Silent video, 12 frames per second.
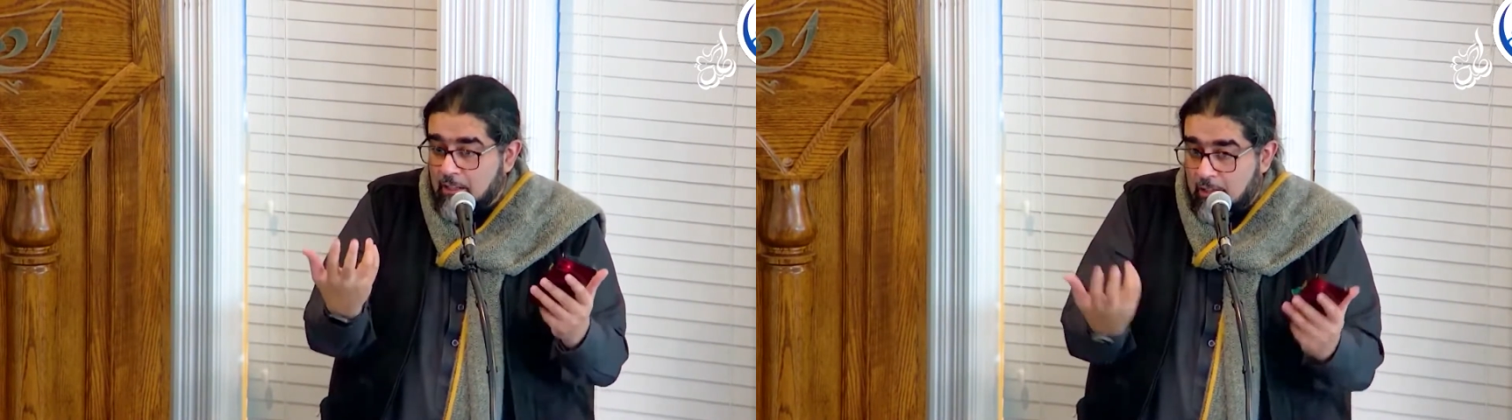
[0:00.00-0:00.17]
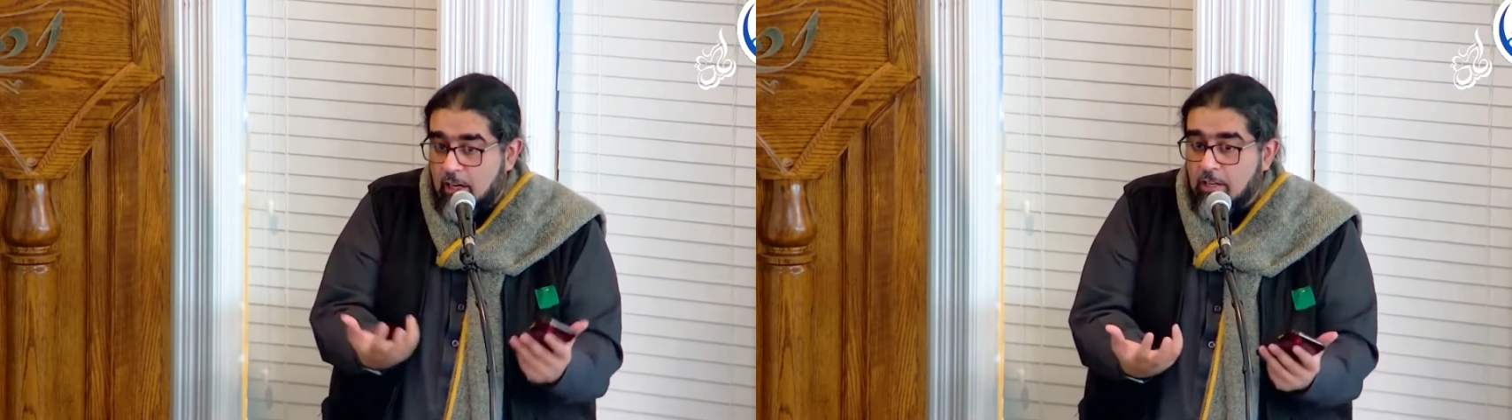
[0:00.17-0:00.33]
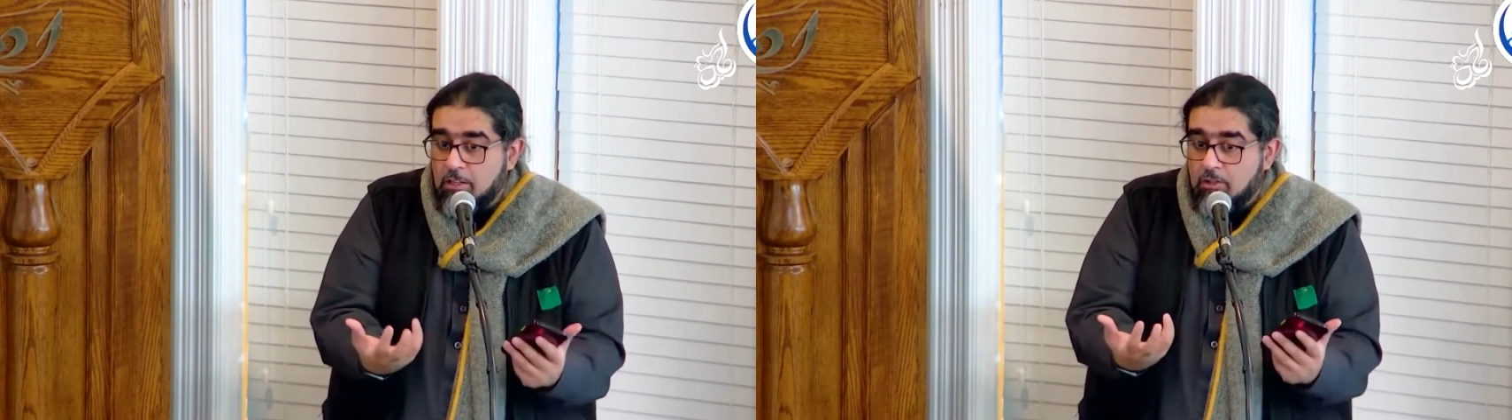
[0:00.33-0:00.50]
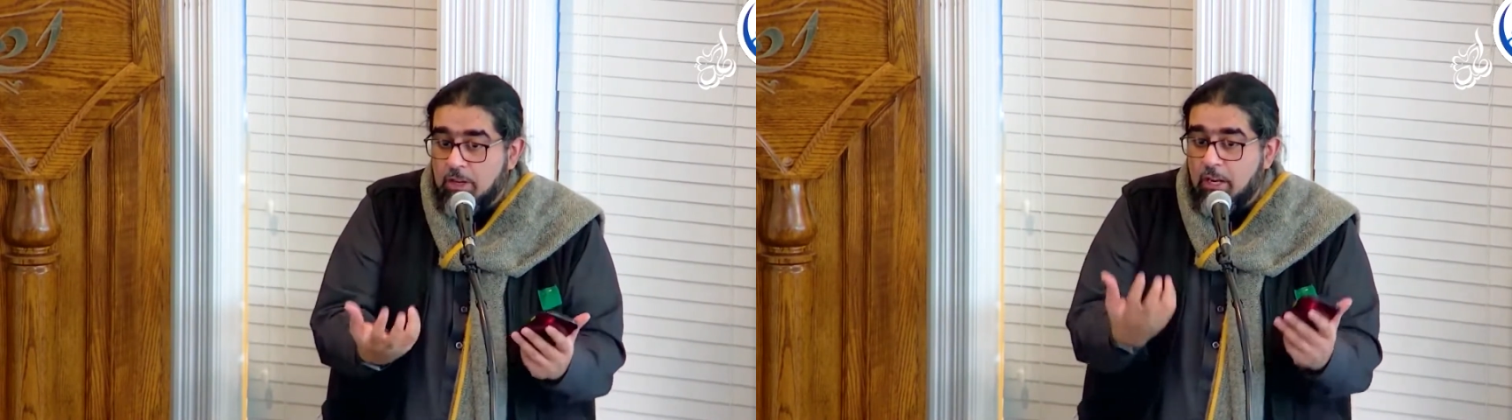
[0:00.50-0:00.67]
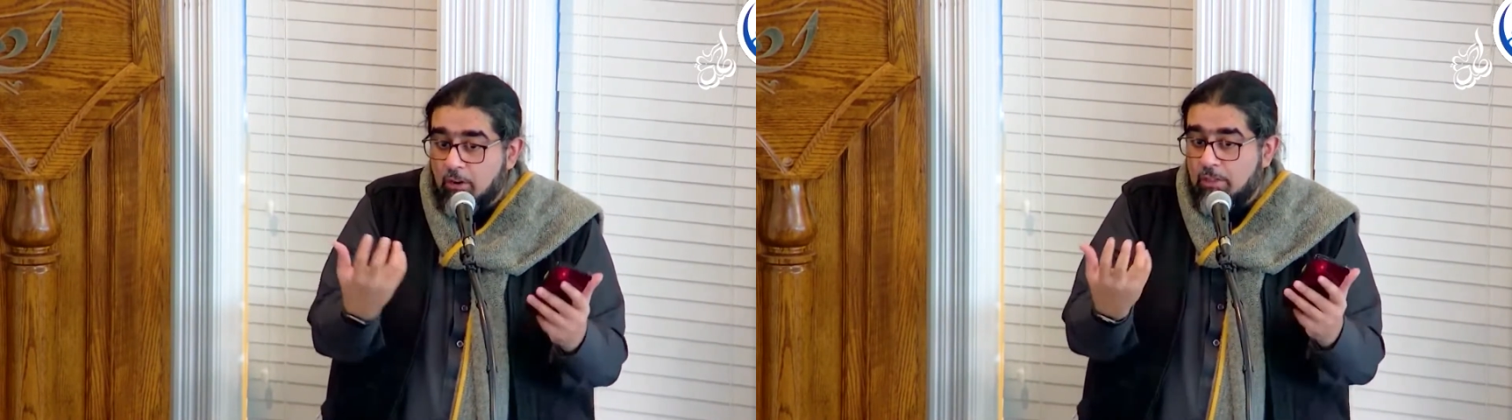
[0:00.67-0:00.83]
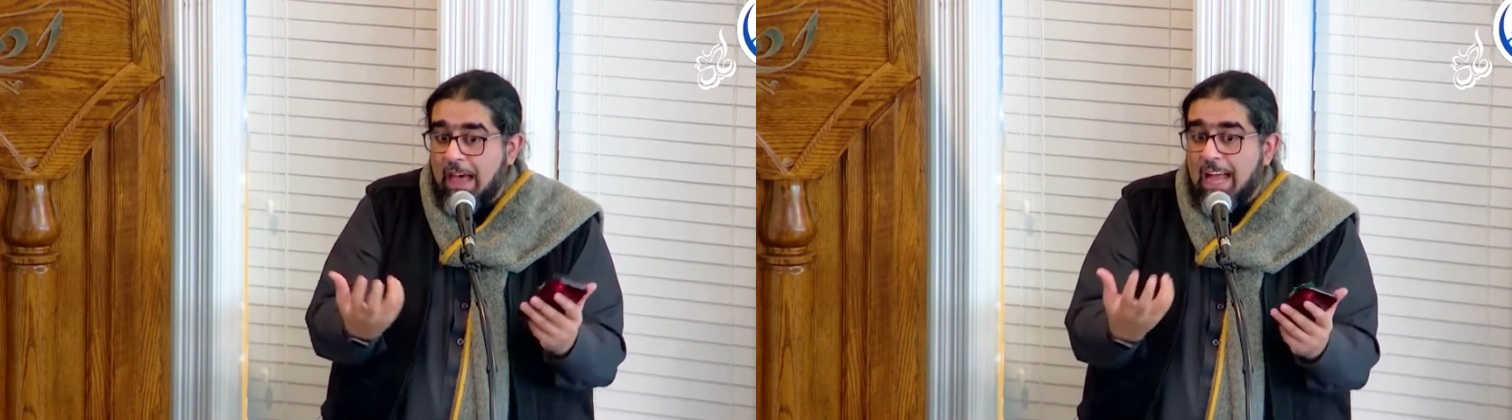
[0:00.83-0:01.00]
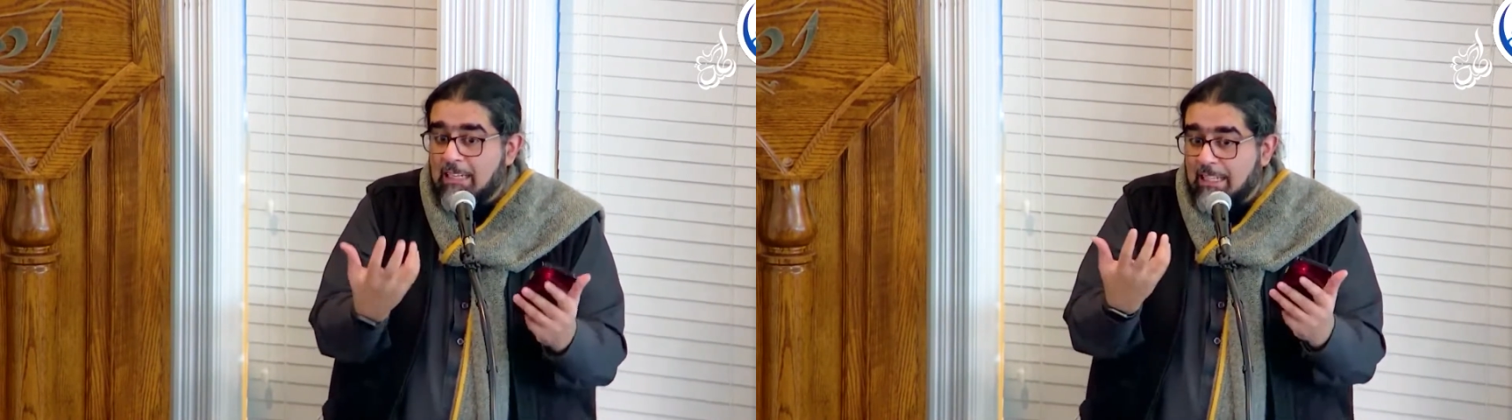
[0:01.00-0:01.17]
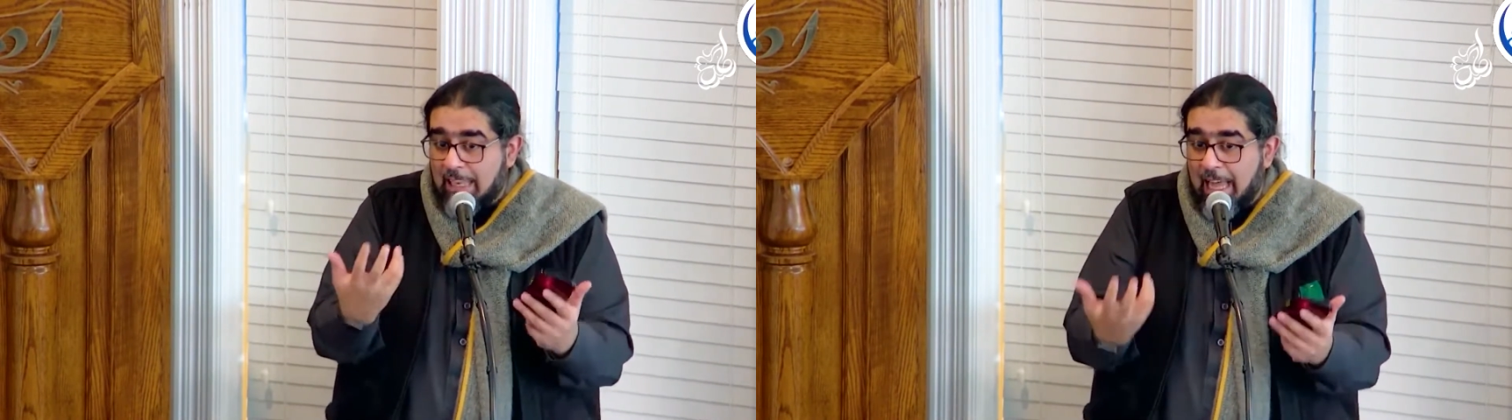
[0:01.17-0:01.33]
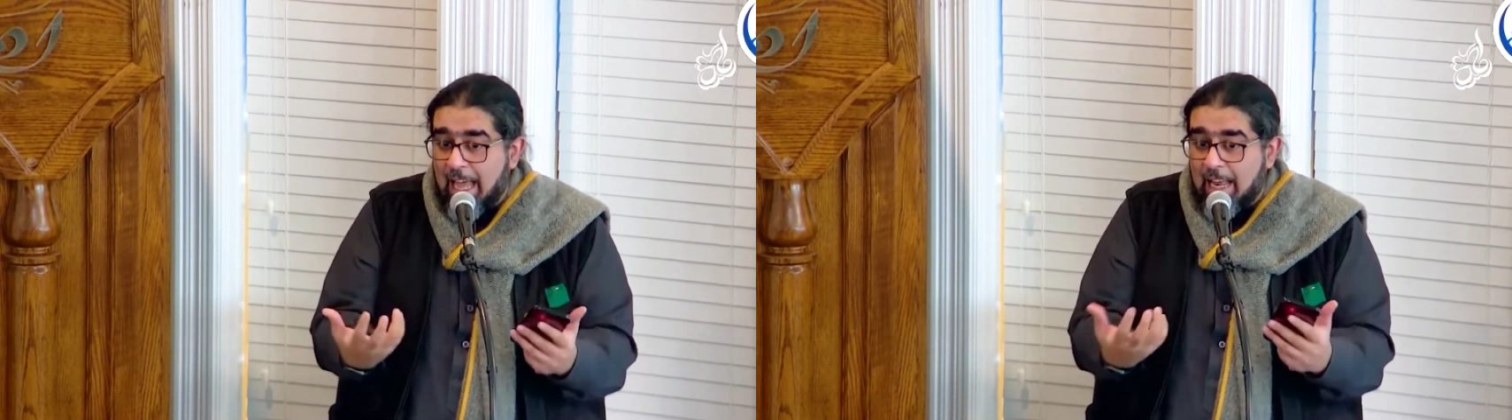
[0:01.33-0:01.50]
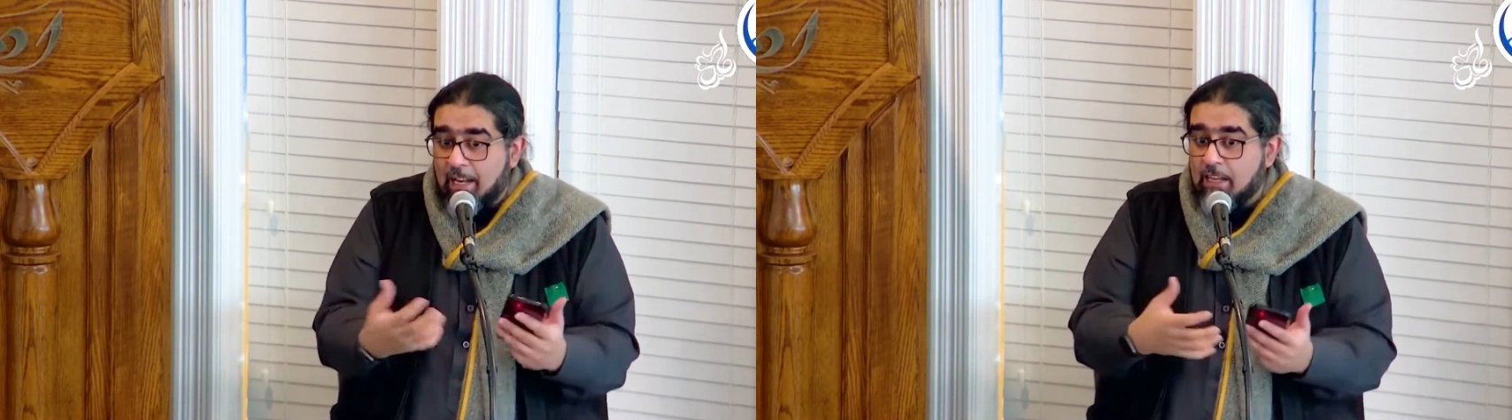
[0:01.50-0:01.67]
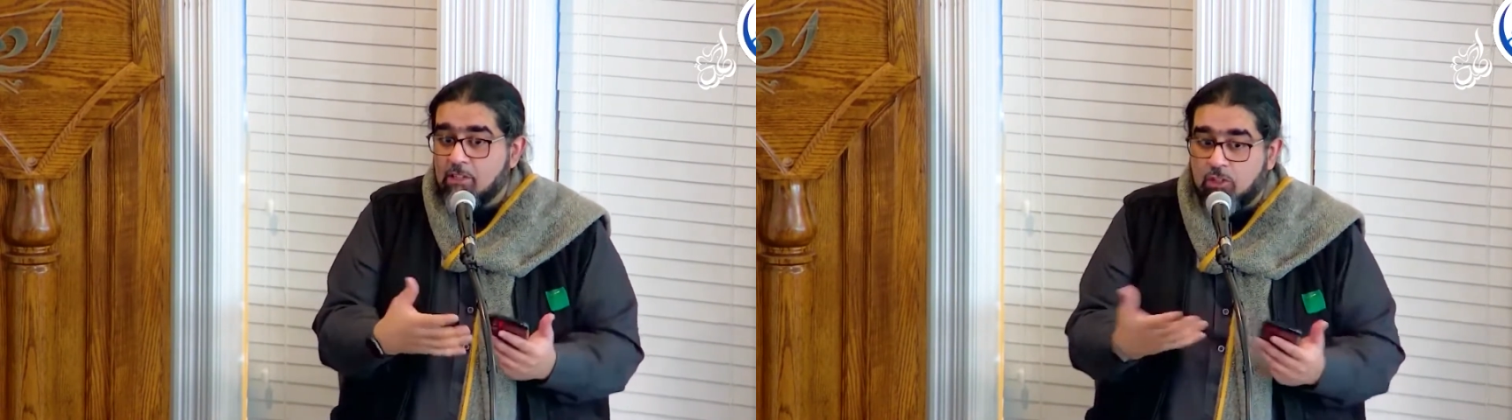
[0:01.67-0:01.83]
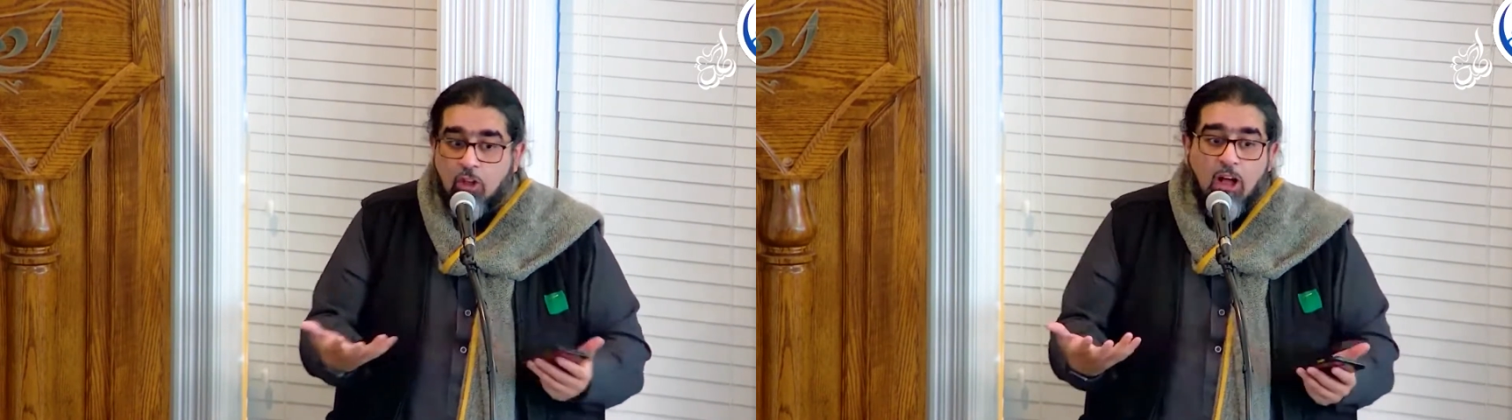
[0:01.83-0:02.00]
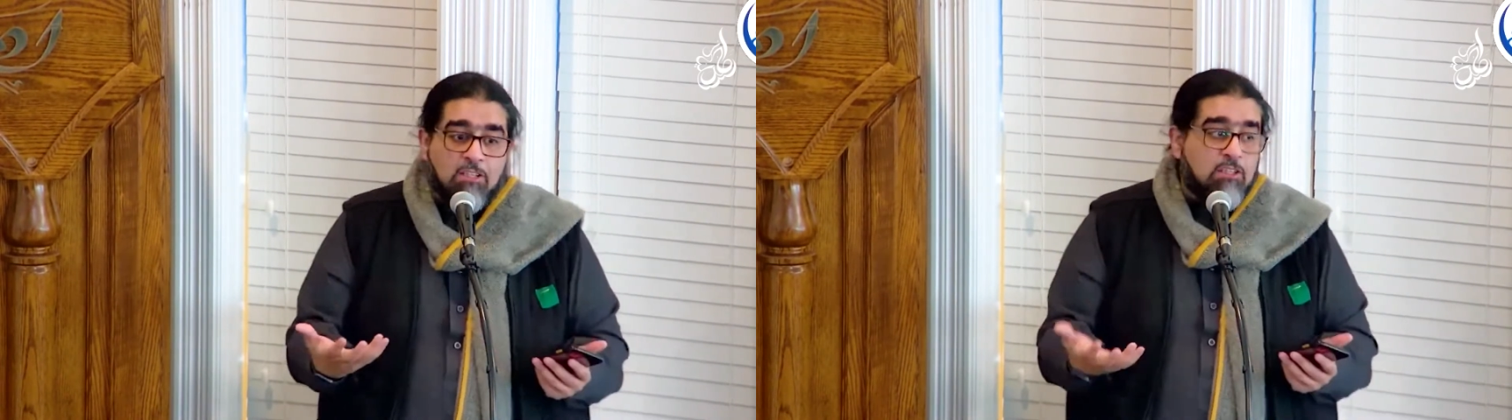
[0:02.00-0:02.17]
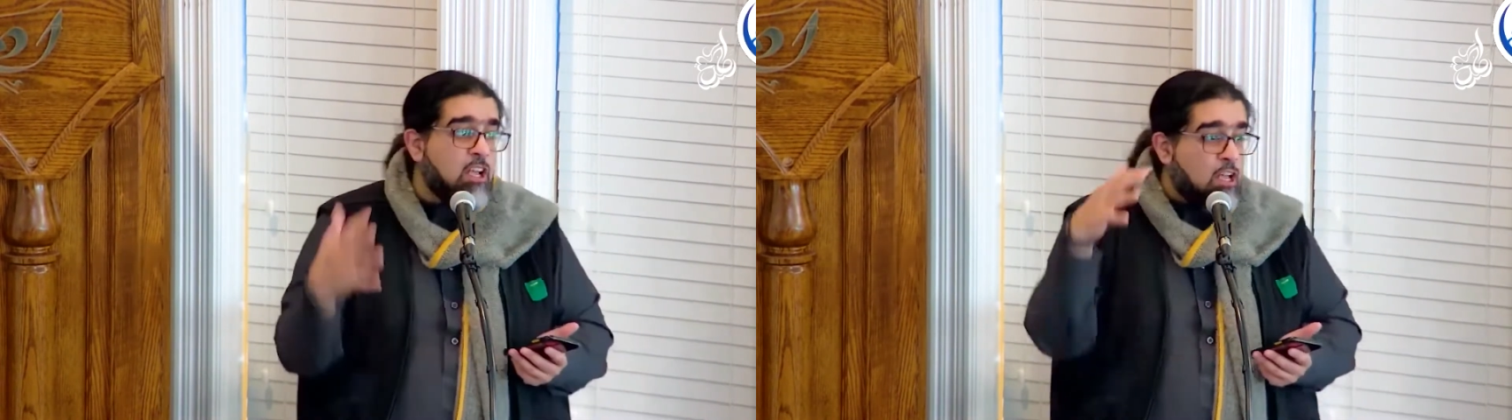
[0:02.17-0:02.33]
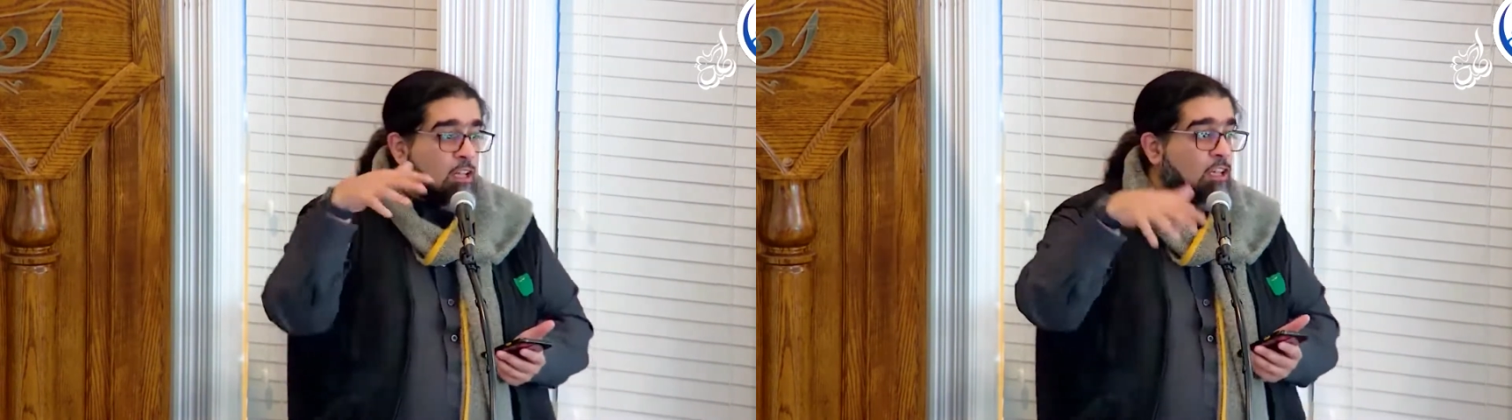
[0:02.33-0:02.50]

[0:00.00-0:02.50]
country or that land is lost.